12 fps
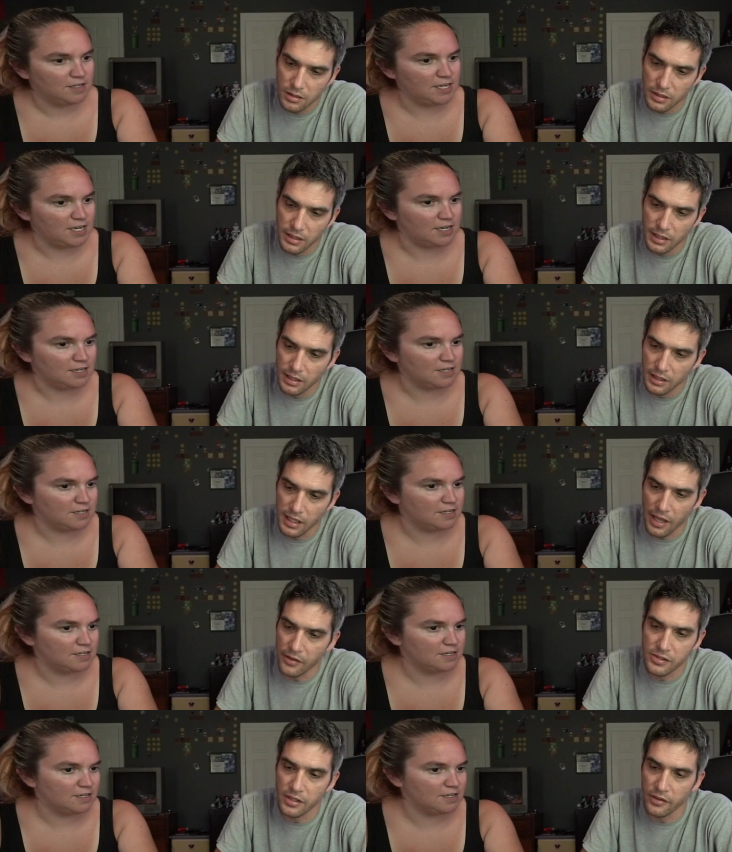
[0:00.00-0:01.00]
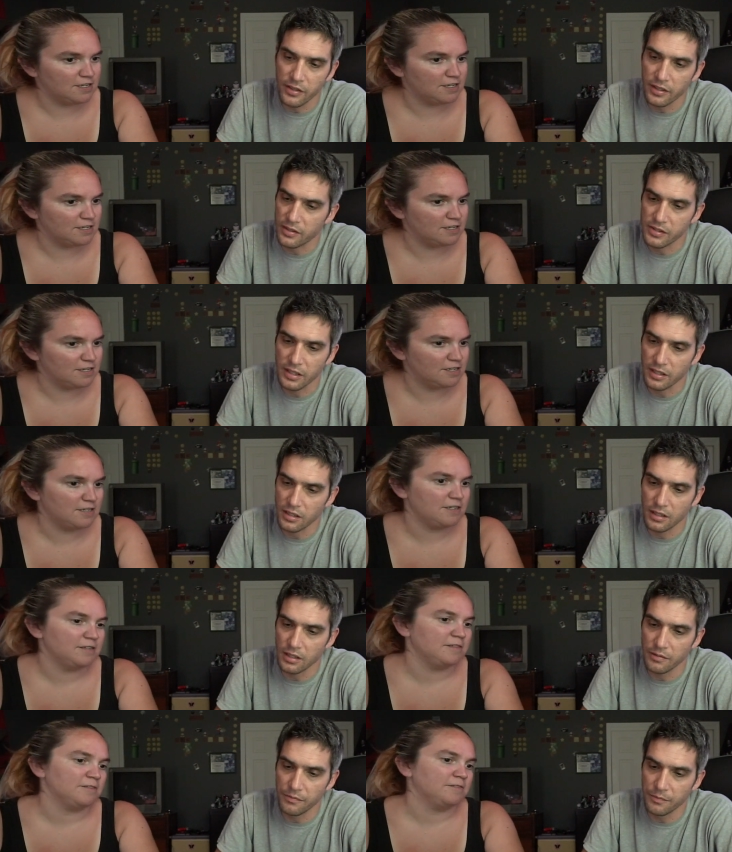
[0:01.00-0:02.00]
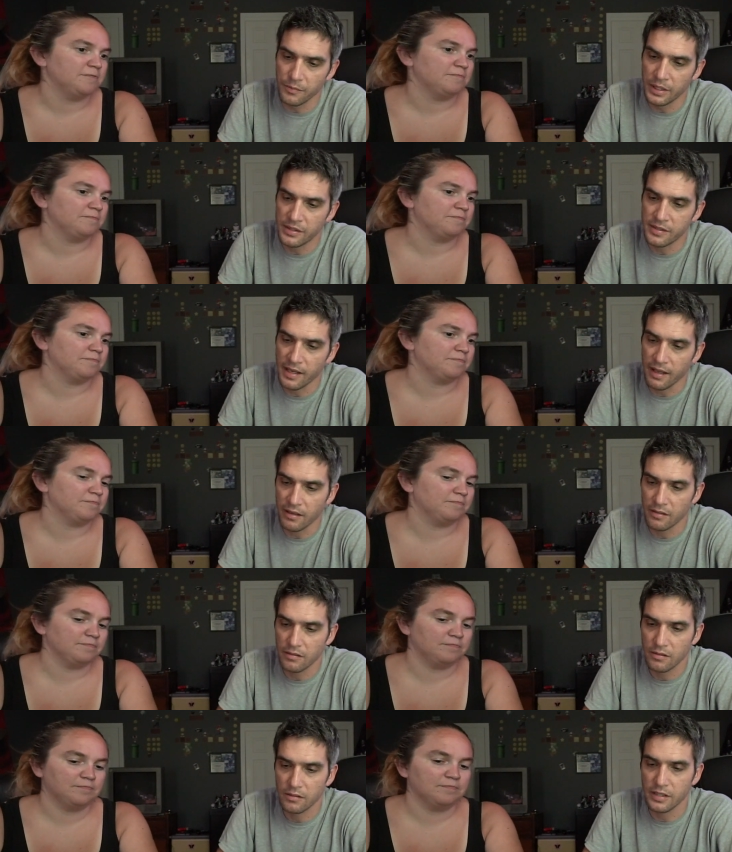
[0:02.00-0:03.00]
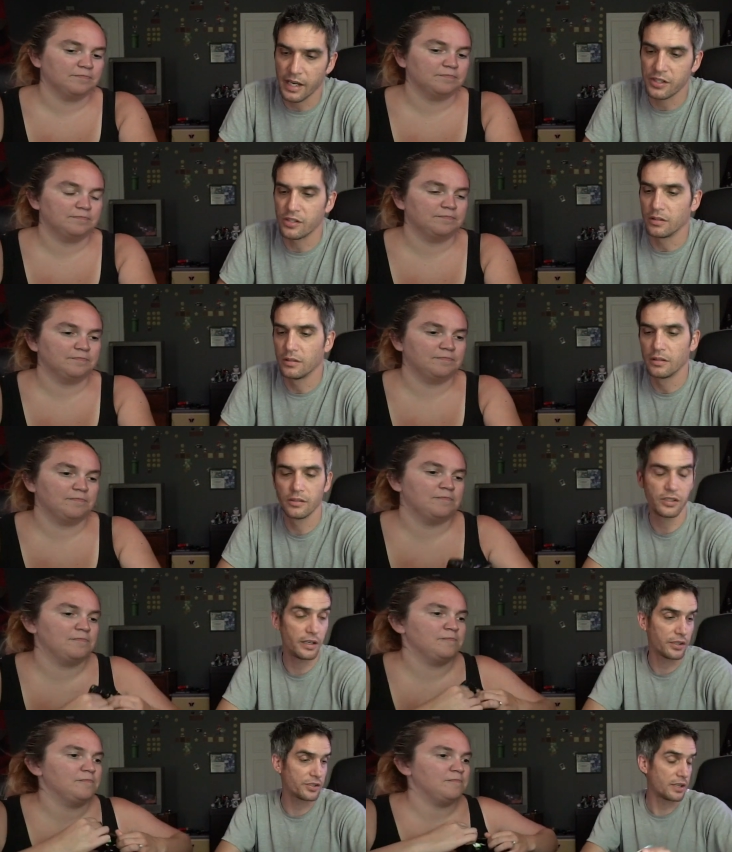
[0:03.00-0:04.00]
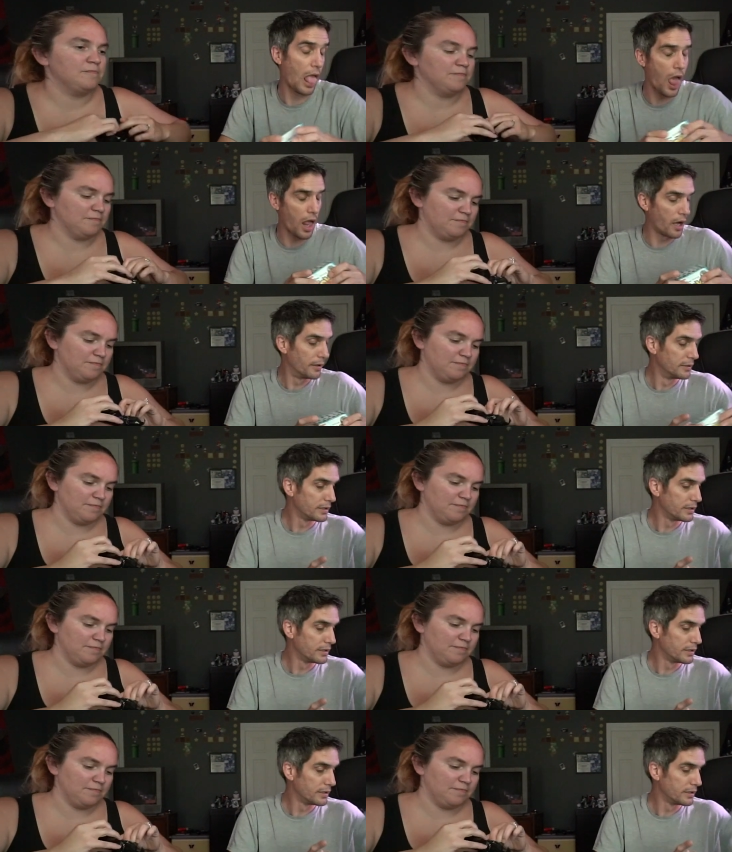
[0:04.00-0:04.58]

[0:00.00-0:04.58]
Speaker 1: Yeah. Yeah, there's nothing else that meets that texture. Yeah,